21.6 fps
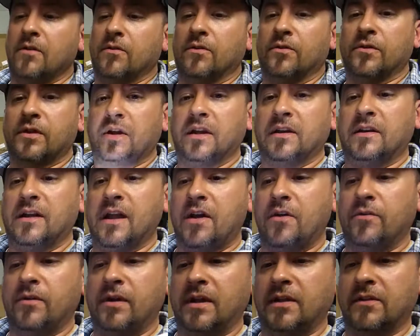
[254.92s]
looking
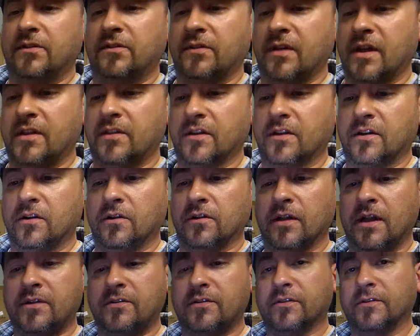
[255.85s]
down inside the
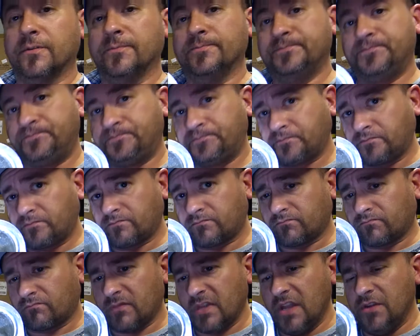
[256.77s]
collector,
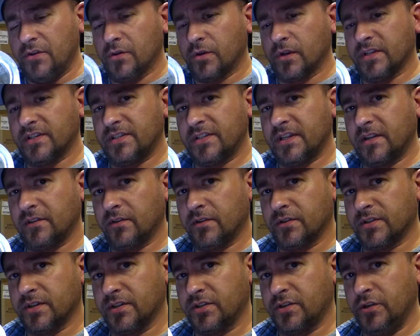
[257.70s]
you can see
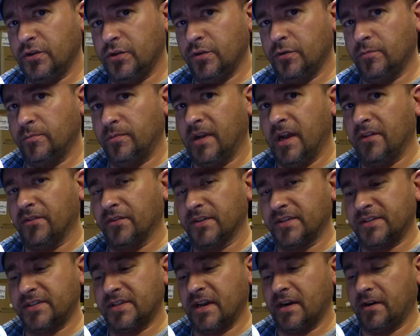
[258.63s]
there's a tube down the
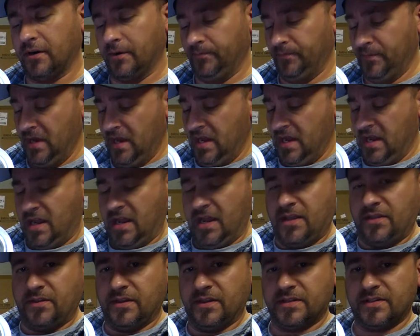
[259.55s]
center.
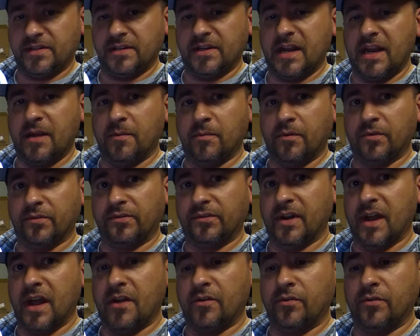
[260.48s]
This enables
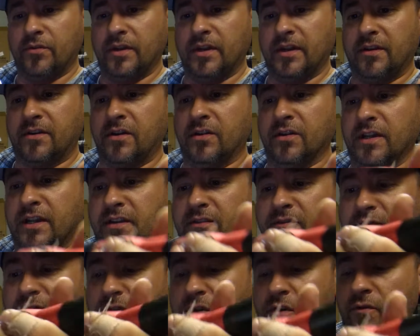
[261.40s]
not only clean
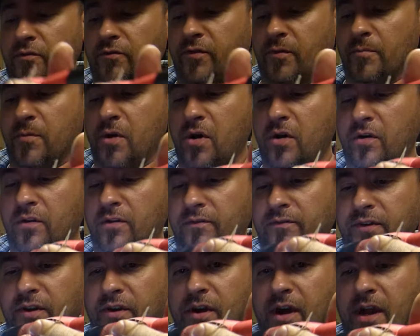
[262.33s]
flow from all
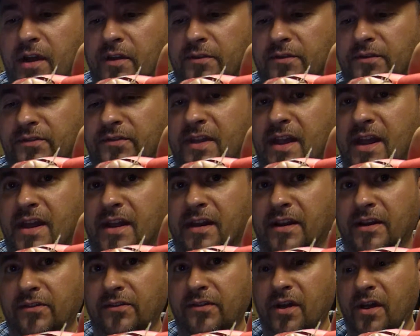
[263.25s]
of your outside
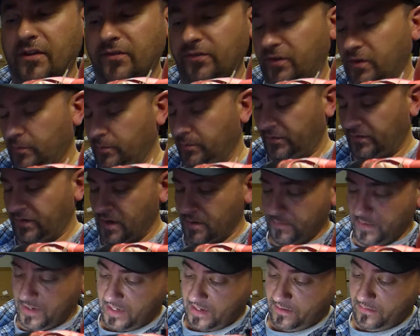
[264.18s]
exhaust tubes
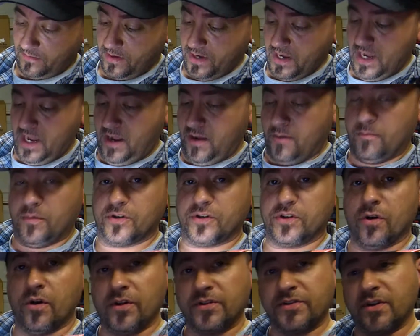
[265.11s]
coming in, but
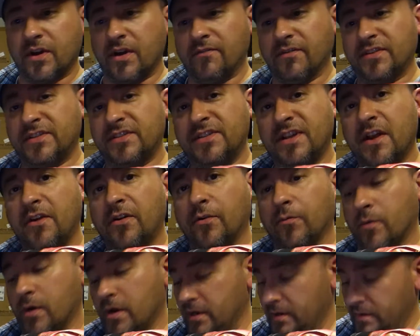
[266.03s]
you also have a center
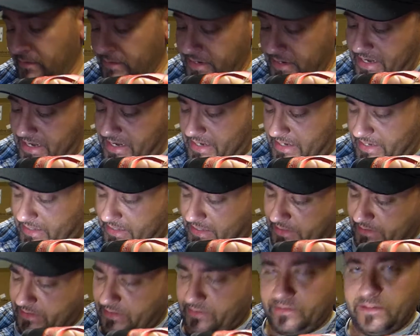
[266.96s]
one
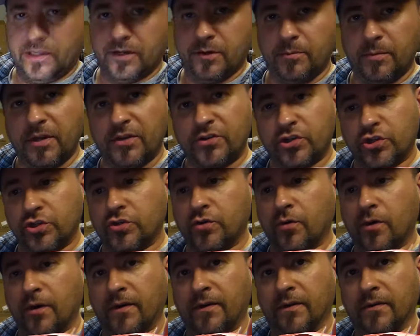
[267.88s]
that's a little bit
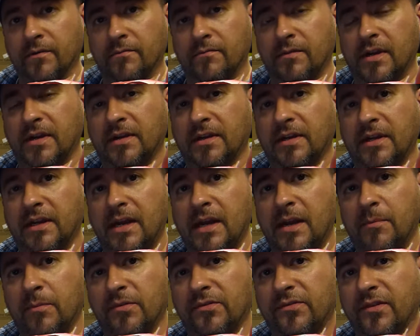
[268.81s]
short, and it
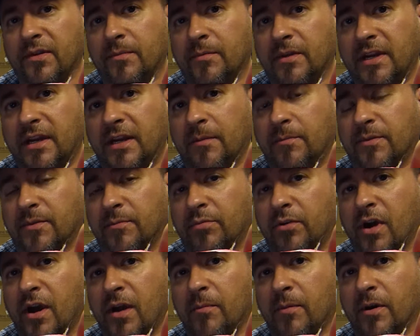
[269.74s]
enables them to keep the
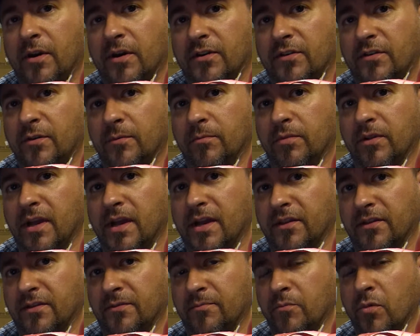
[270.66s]
primary tube
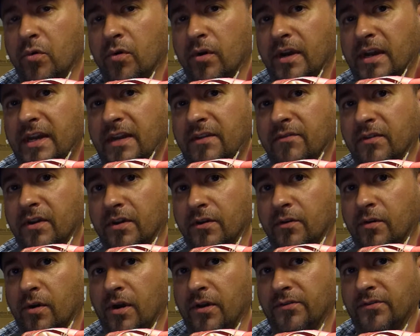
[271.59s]
length more even
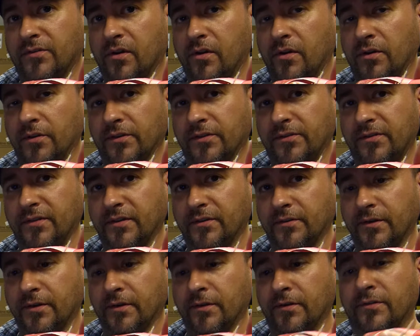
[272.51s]
across all the
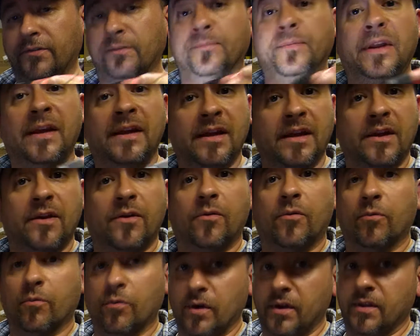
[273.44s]
cylinders.
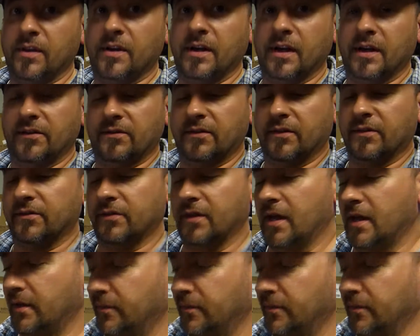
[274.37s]
Really nice design.